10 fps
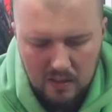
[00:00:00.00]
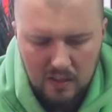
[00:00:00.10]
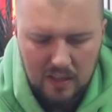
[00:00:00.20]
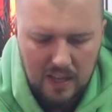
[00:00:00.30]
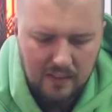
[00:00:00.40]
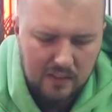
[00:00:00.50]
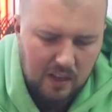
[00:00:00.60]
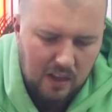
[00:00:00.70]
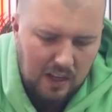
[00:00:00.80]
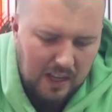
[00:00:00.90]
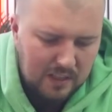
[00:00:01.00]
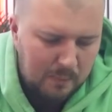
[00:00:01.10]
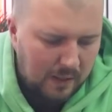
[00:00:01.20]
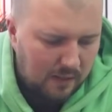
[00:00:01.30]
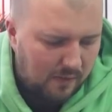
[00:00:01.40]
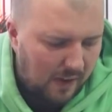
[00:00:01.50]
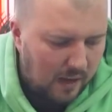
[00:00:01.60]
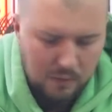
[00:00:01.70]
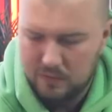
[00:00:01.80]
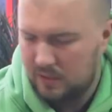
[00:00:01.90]
Okay, the dart has been
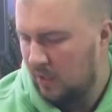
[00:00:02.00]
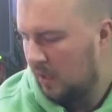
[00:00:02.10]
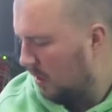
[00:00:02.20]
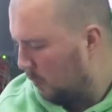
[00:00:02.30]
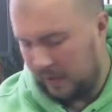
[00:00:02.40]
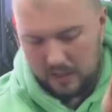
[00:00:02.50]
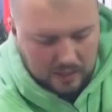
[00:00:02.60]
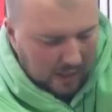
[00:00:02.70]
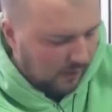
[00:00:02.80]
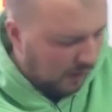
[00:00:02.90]
found. We're going to give